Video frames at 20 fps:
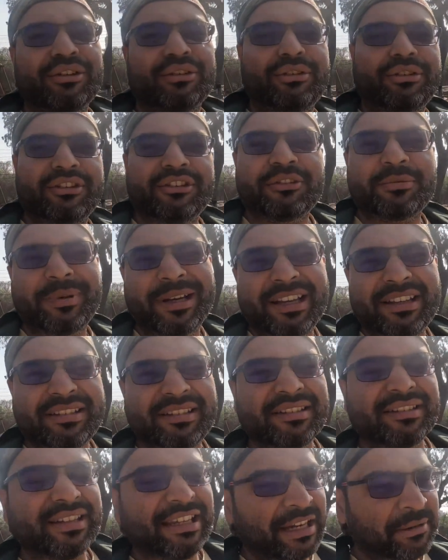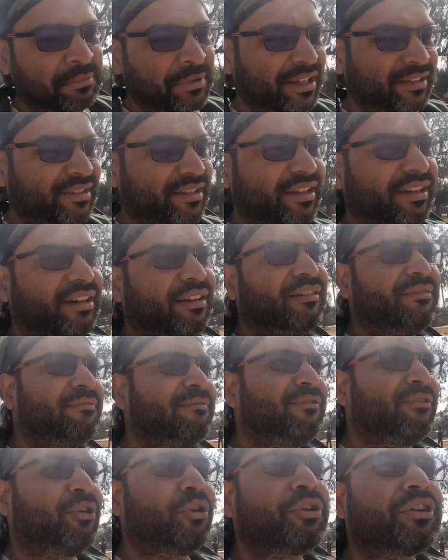So this place is named as a
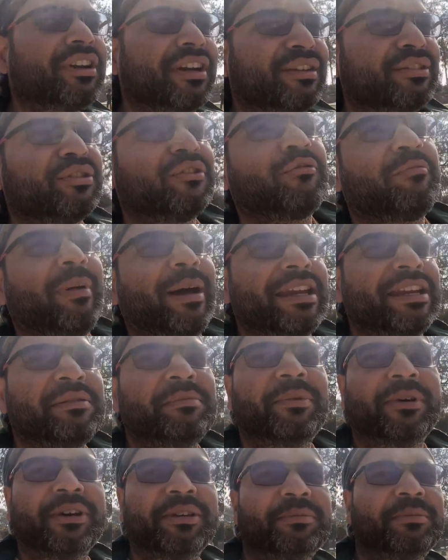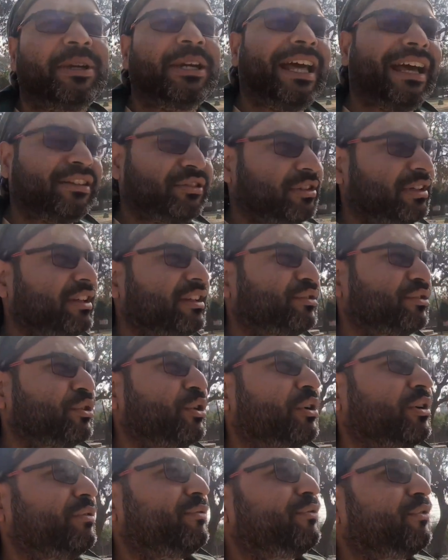fortress of Panipat, but actually it's
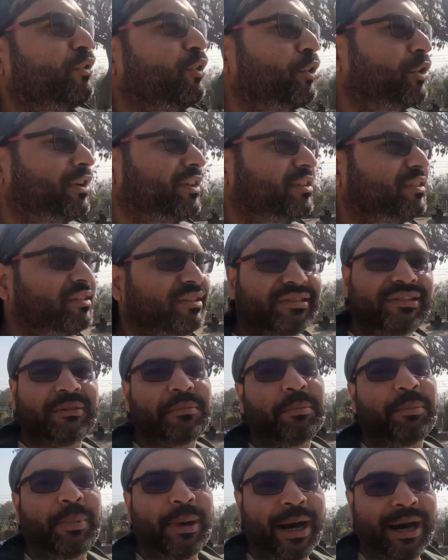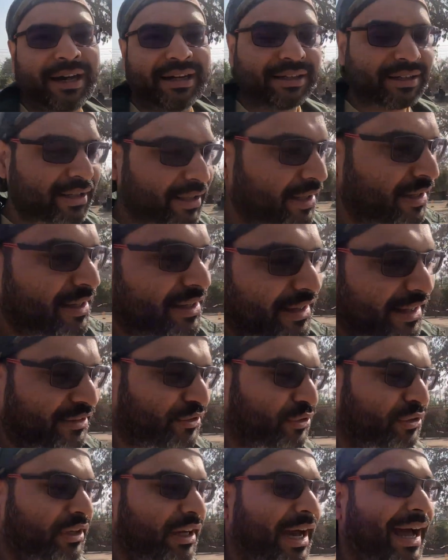not a fort, it's just a park
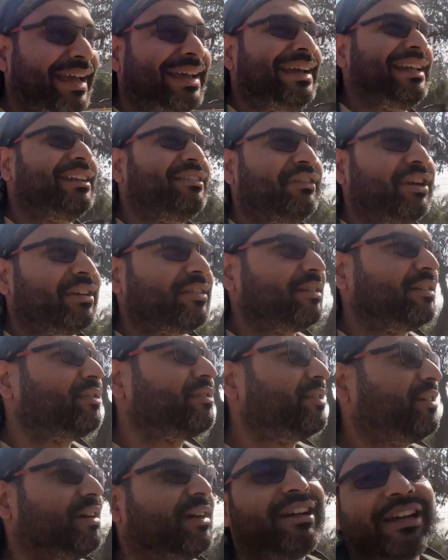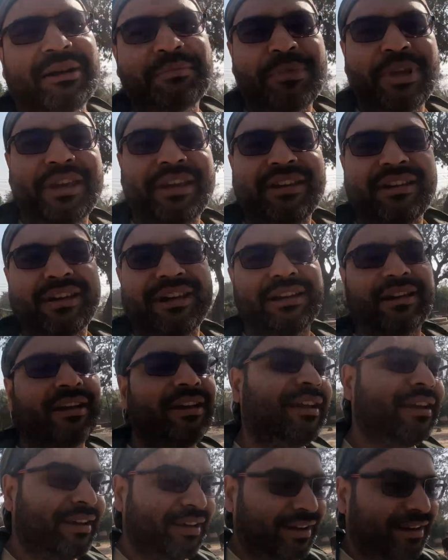that's on a high elevation. So you can come here and
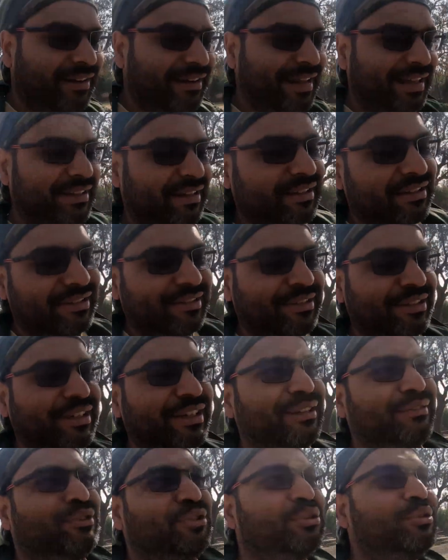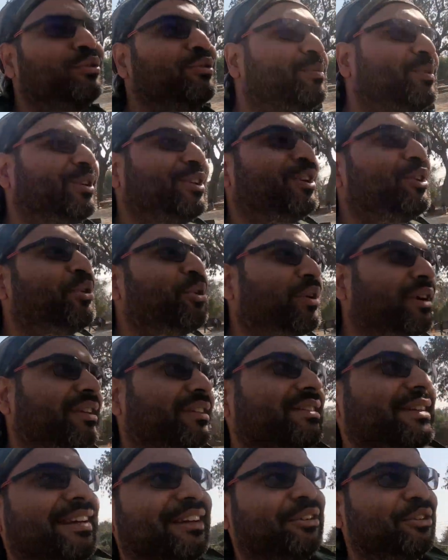take in the city views, but the
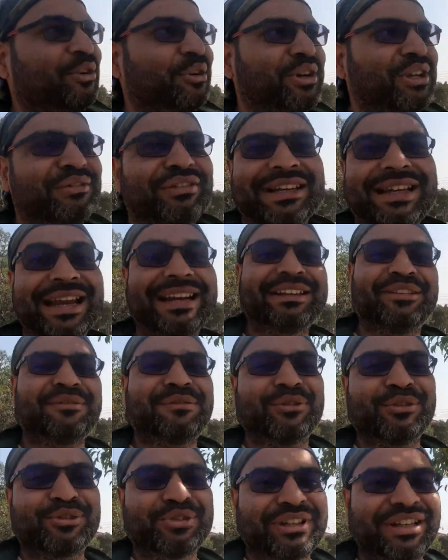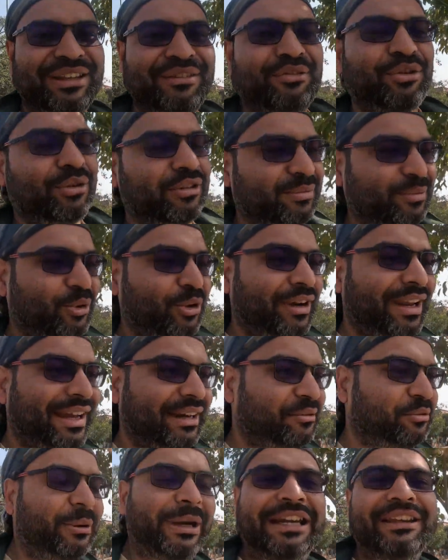locals said you don't even get the full city view. It's more
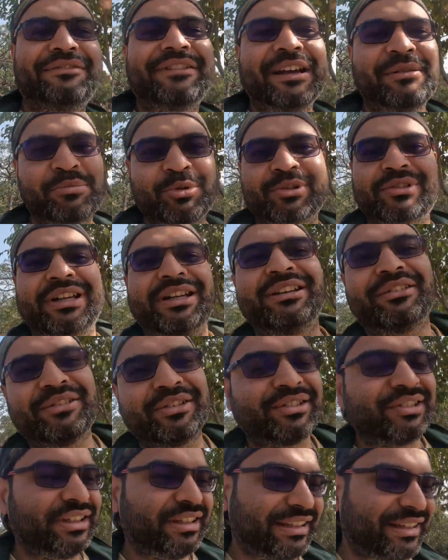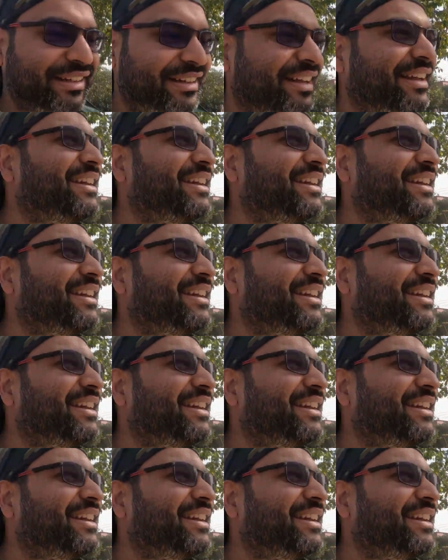like 25% of the city.